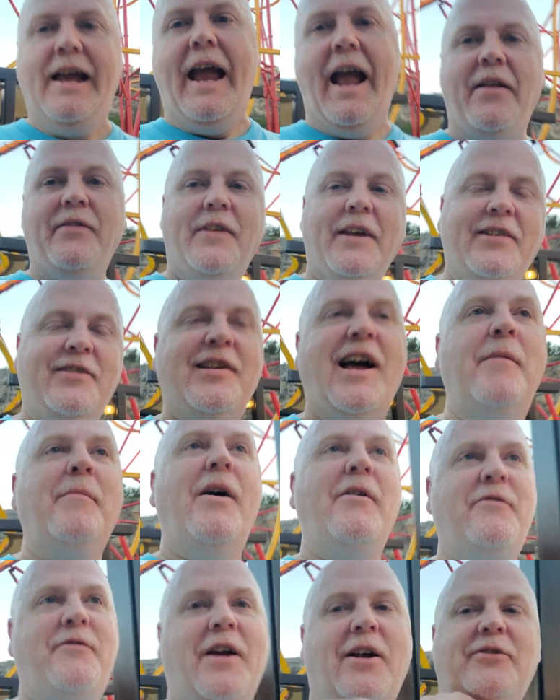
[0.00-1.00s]
And this time
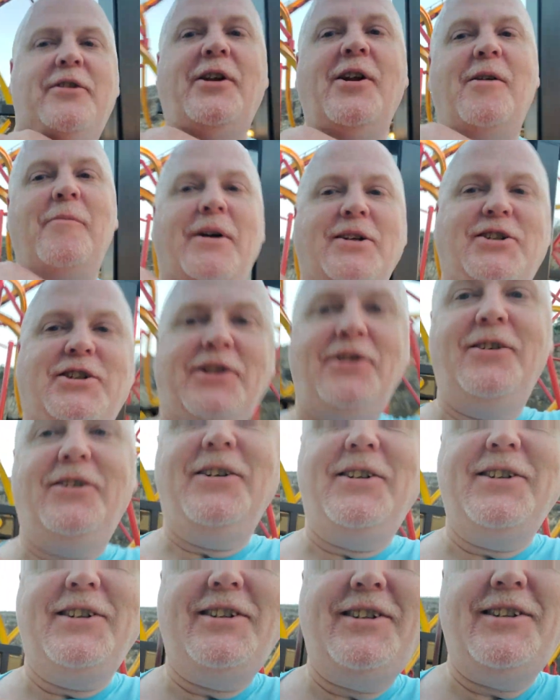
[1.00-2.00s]
I felt it on my
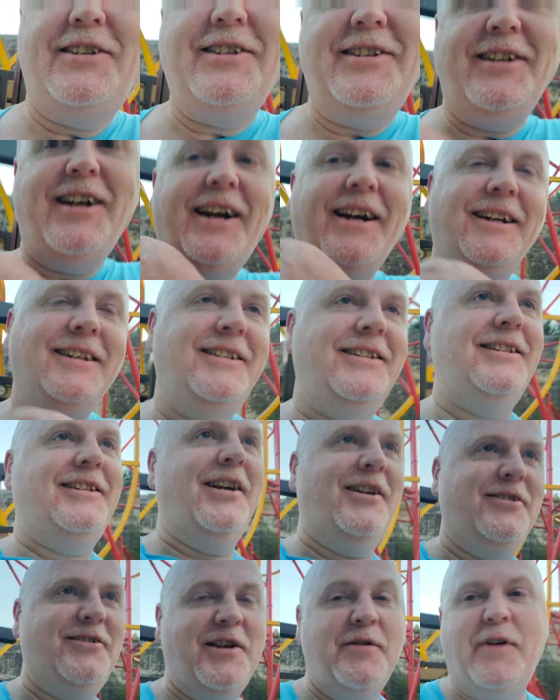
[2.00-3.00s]
shoulders. Yikes.
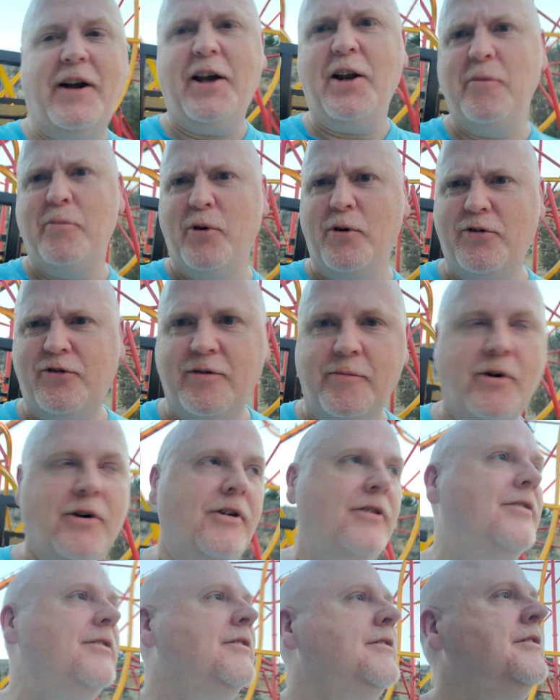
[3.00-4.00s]
See if I get a bruise
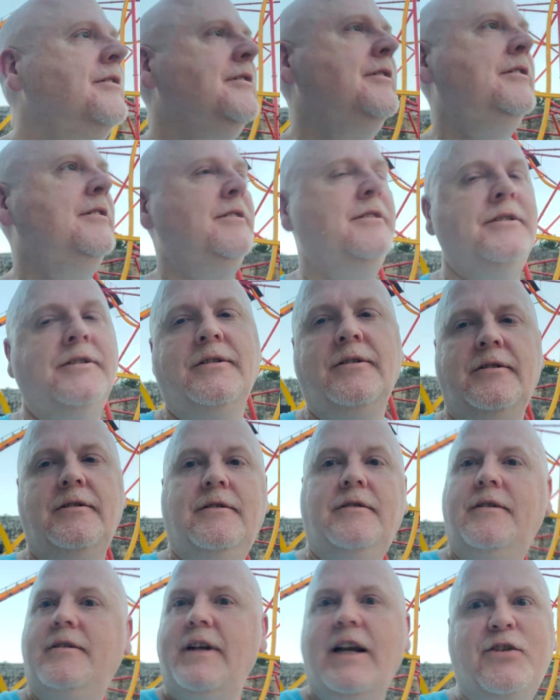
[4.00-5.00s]
tomorrow.
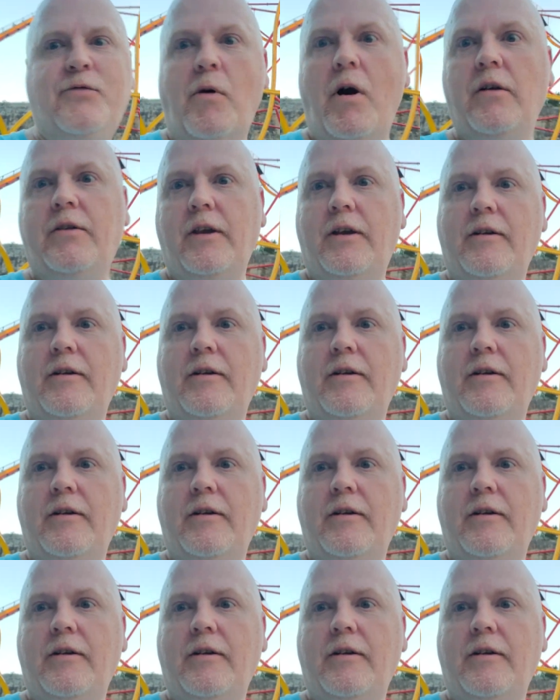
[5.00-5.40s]
It's worth